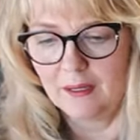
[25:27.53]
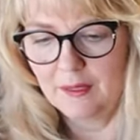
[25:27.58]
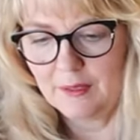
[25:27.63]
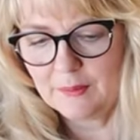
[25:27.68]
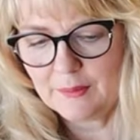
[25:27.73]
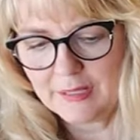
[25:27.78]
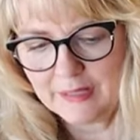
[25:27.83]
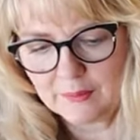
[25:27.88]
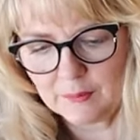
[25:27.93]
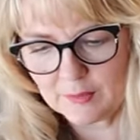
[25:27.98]
All
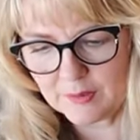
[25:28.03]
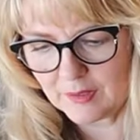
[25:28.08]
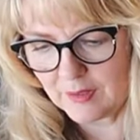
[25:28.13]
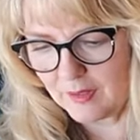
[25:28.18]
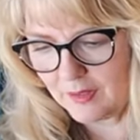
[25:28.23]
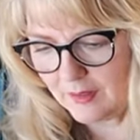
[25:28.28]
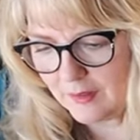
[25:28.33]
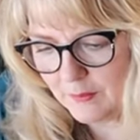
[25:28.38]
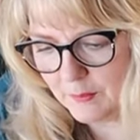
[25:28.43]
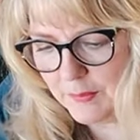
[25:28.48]
right, we're
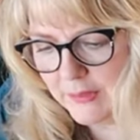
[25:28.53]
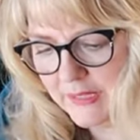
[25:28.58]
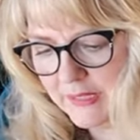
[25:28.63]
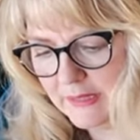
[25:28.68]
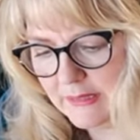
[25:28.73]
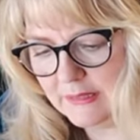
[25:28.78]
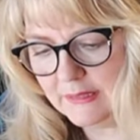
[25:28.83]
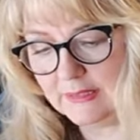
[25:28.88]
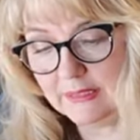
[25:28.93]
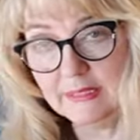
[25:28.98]
all
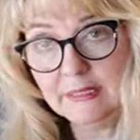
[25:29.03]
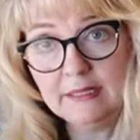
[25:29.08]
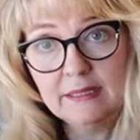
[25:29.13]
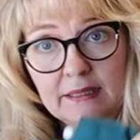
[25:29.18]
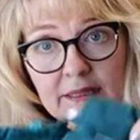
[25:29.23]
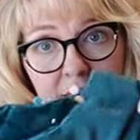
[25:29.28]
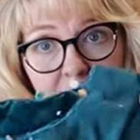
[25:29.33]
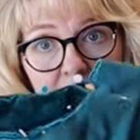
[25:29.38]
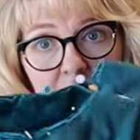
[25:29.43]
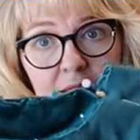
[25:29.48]
pinned
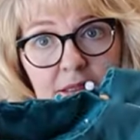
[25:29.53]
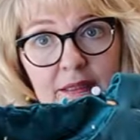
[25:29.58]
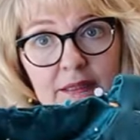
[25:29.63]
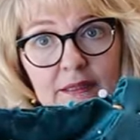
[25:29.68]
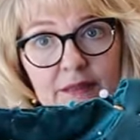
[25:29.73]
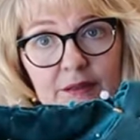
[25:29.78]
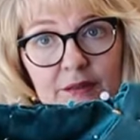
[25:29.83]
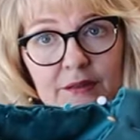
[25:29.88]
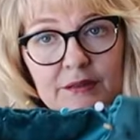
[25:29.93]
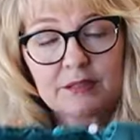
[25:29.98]
in.
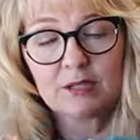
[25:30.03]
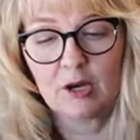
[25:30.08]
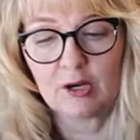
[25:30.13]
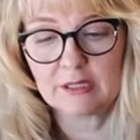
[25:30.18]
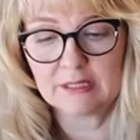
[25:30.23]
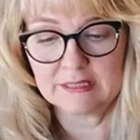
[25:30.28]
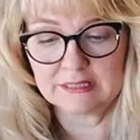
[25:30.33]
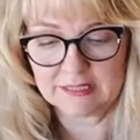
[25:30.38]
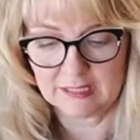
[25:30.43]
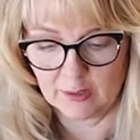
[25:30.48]
It's
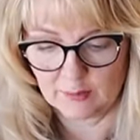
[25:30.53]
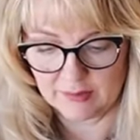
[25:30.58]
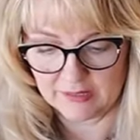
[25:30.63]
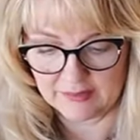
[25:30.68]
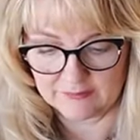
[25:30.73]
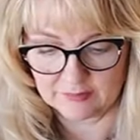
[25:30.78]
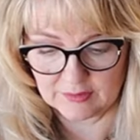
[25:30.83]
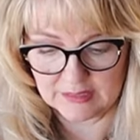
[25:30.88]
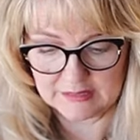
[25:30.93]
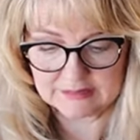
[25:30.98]
hard to tell, but I
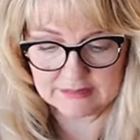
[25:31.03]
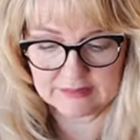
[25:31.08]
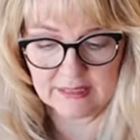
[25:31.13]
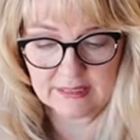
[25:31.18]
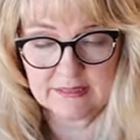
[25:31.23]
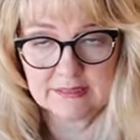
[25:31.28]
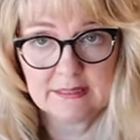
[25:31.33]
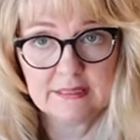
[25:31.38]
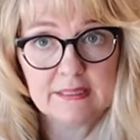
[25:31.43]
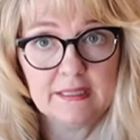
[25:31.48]
have right
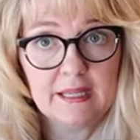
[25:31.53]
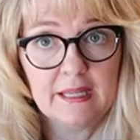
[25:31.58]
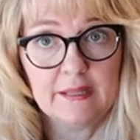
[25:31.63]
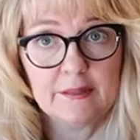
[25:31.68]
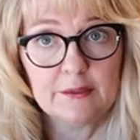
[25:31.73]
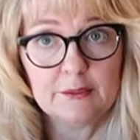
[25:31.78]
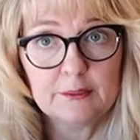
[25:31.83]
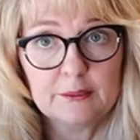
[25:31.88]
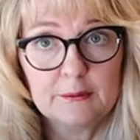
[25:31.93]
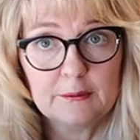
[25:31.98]
sides
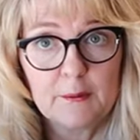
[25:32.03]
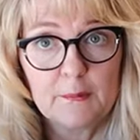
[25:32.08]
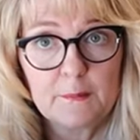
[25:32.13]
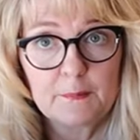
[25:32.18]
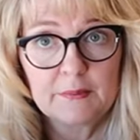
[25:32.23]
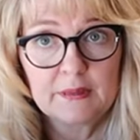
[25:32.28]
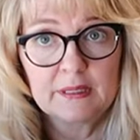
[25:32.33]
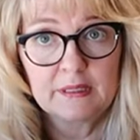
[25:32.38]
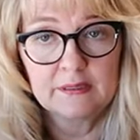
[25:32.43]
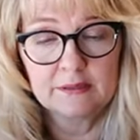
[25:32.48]
together.
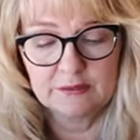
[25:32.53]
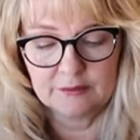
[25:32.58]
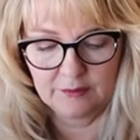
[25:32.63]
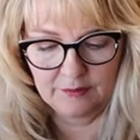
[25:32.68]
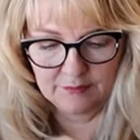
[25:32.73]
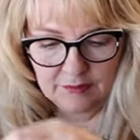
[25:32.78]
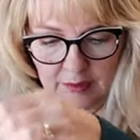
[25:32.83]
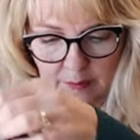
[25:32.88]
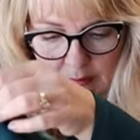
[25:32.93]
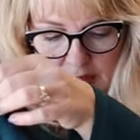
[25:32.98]
So
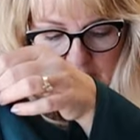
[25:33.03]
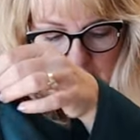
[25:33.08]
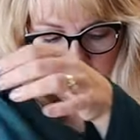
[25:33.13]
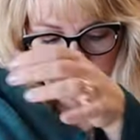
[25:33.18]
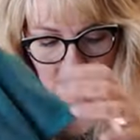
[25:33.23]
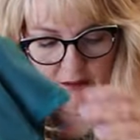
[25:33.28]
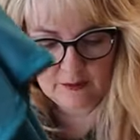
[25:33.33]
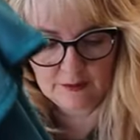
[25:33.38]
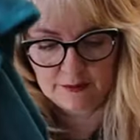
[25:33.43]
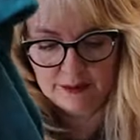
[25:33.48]
I've got my
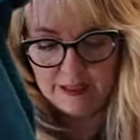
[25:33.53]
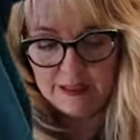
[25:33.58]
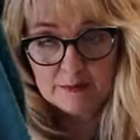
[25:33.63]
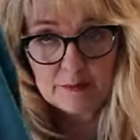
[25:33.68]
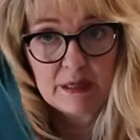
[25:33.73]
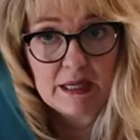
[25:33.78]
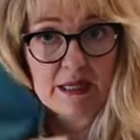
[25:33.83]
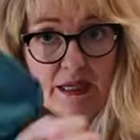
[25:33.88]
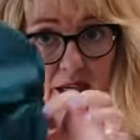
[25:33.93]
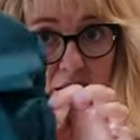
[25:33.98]
collar and
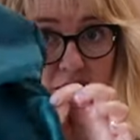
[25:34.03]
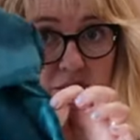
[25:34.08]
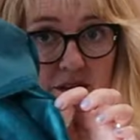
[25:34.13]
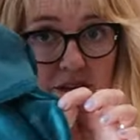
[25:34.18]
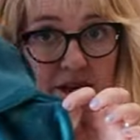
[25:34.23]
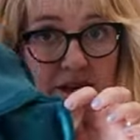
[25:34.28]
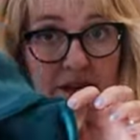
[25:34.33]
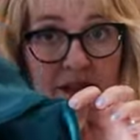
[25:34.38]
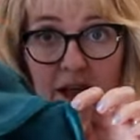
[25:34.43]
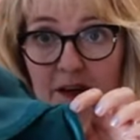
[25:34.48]
my
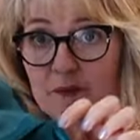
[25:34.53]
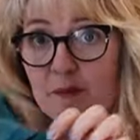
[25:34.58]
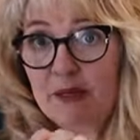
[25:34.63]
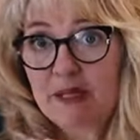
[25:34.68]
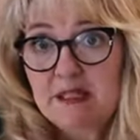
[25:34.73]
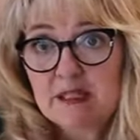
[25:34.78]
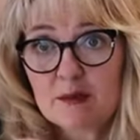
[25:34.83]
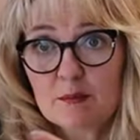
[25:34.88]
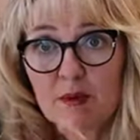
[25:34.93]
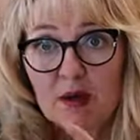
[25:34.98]
cuffs. I've
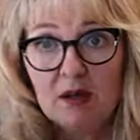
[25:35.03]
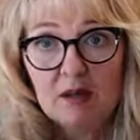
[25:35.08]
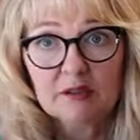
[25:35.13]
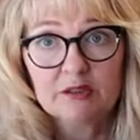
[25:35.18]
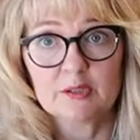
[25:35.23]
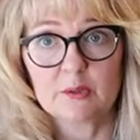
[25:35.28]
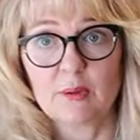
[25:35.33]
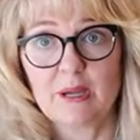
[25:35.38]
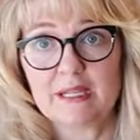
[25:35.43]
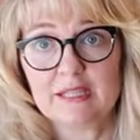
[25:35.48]
pinned them all
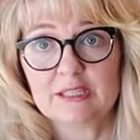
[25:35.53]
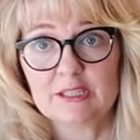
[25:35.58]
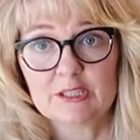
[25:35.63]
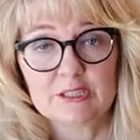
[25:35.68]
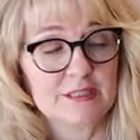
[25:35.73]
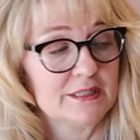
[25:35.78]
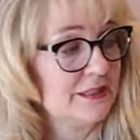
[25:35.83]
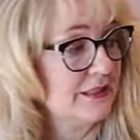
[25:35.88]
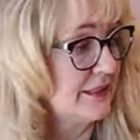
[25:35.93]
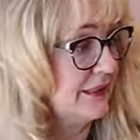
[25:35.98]
so I can
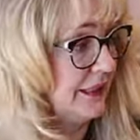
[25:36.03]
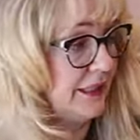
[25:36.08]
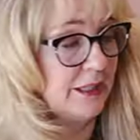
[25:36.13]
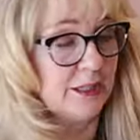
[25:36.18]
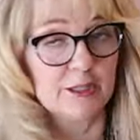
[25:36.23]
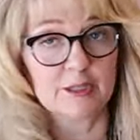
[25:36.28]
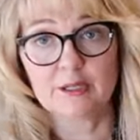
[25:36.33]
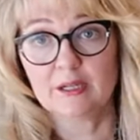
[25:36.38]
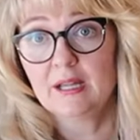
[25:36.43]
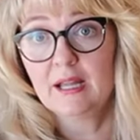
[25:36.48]
just sit
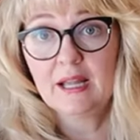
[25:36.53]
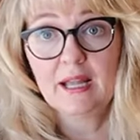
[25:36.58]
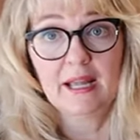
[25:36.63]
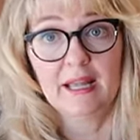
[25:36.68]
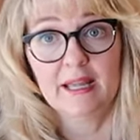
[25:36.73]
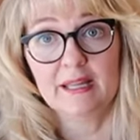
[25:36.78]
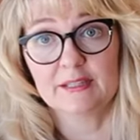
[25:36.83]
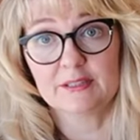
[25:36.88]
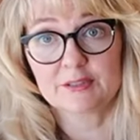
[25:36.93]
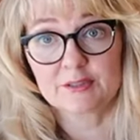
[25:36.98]
here
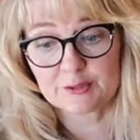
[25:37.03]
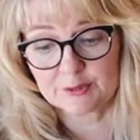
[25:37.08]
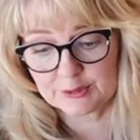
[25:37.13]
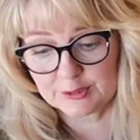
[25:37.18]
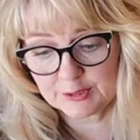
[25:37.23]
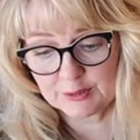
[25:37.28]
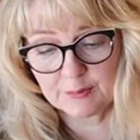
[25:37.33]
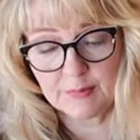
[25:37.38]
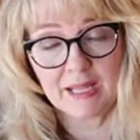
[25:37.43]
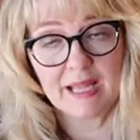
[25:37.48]
and
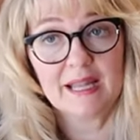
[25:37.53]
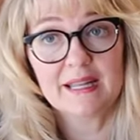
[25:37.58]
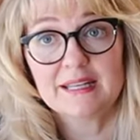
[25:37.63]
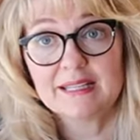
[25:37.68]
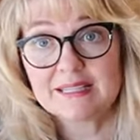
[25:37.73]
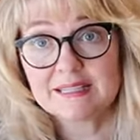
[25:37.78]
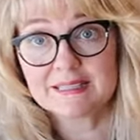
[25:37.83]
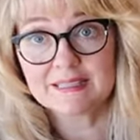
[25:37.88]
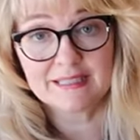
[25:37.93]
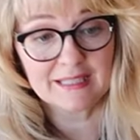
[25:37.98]
serge them, and
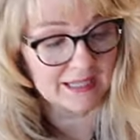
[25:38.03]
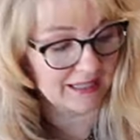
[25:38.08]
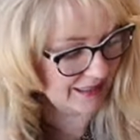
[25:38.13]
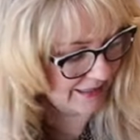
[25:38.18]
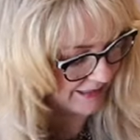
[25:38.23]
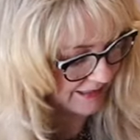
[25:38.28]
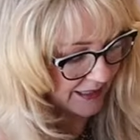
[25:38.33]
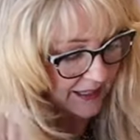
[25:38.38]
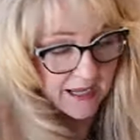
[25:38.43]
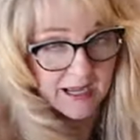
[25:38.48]
it's
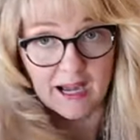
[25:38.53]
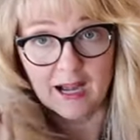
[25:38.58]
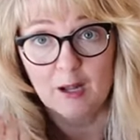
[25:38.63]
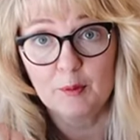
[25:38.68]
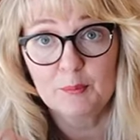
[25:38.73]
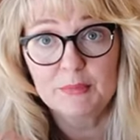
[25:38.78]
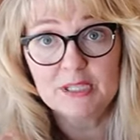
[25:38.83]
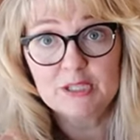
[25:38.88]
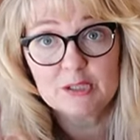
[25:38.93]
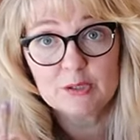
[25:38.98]
done.
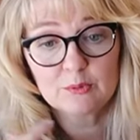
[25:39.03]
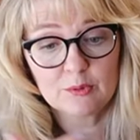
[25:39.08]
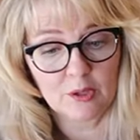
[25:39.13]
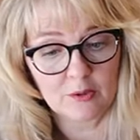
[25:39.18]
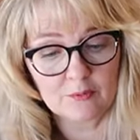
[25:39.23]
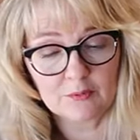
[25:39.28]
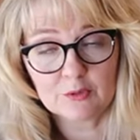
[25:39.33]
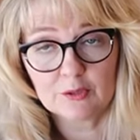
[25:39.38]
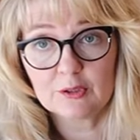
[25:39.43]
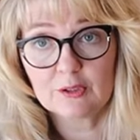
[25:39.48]
I'll meet you
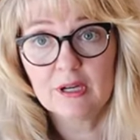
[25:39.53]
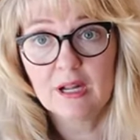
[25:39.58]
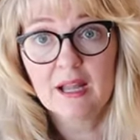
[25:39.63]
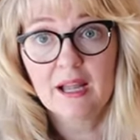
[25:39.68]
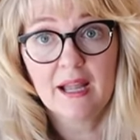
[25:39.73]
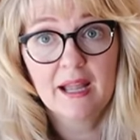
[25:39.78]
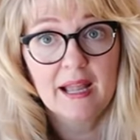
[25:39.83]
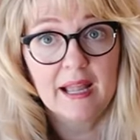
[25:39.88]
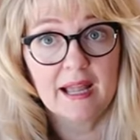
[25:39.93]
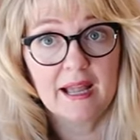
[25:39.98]
over
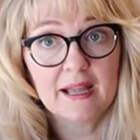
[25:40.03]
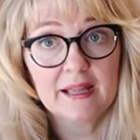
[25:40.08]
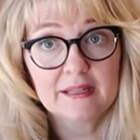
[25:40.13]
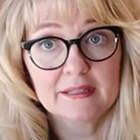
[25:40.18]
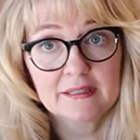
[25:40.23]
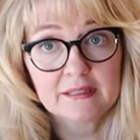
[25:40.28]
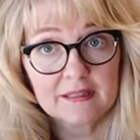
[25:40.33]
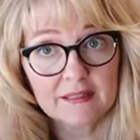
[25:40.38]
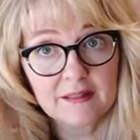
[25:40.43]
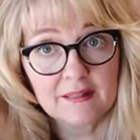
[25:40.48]

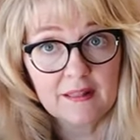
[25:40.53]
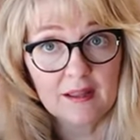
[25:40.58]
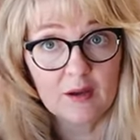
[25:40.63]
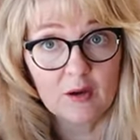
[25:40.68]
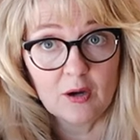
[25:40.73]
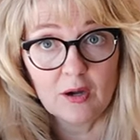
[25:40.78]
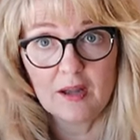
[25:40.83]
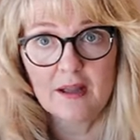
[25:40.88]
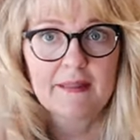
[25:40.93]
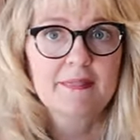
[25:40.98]
at, uh,
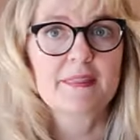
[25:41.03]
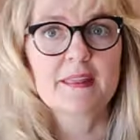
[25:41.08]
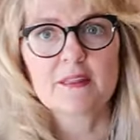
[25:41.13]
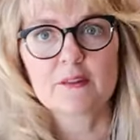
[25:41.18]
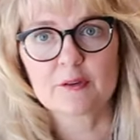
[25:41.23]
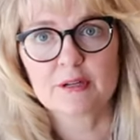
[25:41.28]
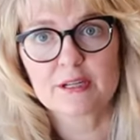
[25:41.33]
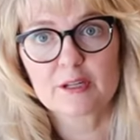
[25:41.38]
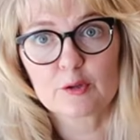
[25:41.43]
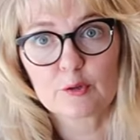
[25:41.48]
at the
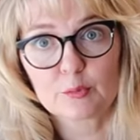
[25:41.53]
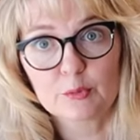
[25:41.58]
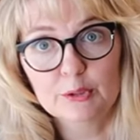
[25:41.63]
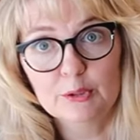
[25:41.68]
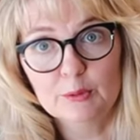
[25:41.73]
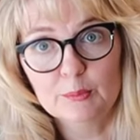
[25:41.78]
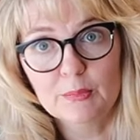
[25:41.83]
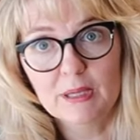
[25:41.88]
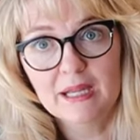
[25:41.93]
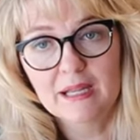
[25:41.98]
other end of the
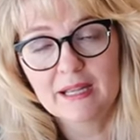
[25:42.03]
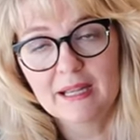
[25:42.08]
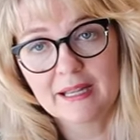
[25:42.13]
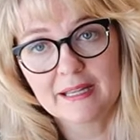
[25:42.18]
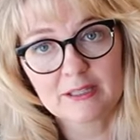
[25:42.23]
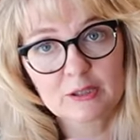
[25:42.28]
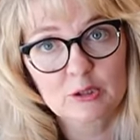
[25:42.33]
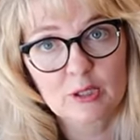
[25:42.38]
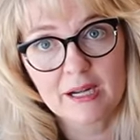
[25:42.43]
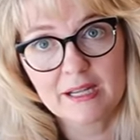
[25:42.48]
room
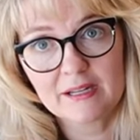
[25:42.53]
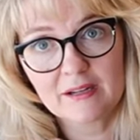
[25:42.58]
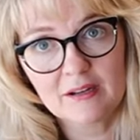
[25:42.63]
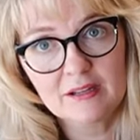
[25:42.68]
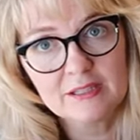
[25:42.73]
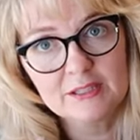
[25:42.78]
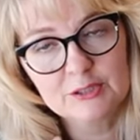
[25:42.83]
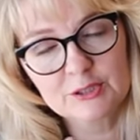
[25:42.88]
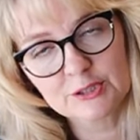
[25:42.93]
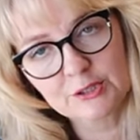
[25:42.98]
and try it
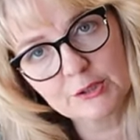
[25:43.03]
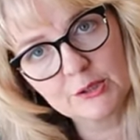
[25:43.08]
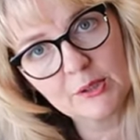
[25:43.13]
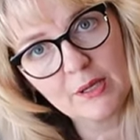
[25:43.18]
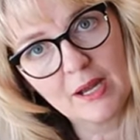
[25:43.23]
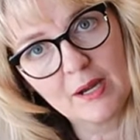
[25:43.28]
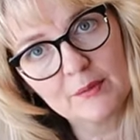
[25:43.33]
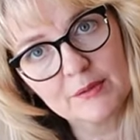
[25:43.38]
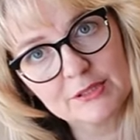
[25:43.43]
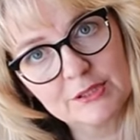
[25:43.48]
on and show you
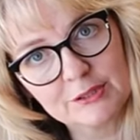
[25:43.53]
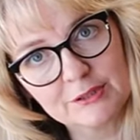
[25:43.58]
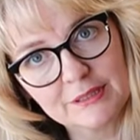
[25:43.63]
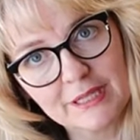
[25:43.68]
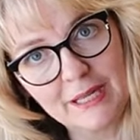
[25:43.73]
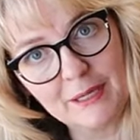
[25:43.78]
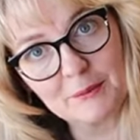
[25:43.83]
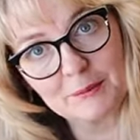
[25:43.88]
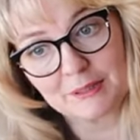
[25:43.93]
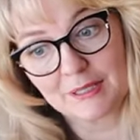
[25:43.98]
how it turned
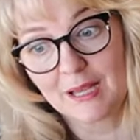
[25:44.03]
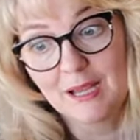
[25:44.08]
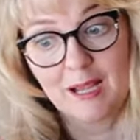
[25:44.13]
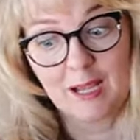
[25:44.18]
out.